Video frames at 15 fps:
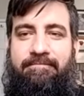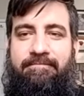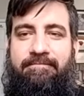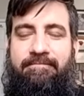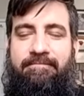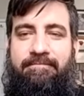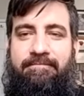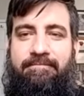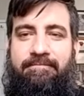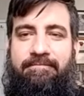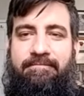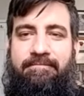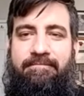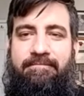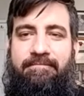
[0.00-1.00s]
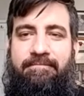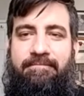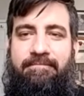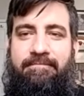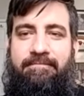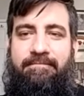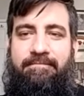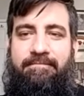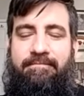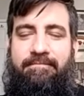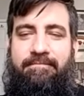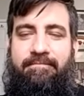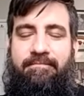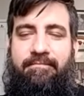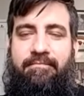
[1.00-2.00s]

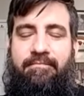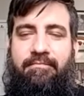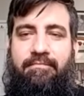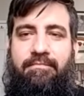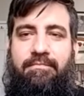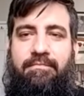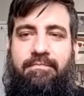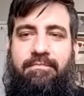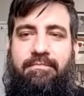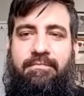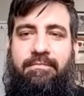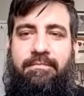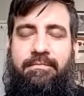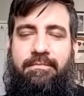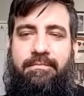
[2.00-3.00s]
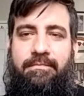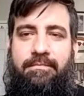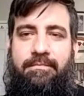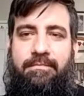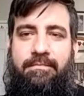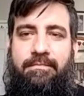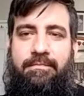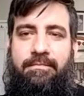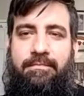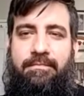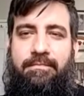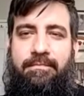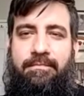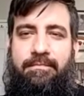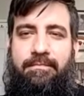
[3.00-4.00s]

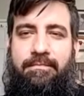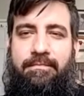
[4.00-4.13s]
The person shown says nothing.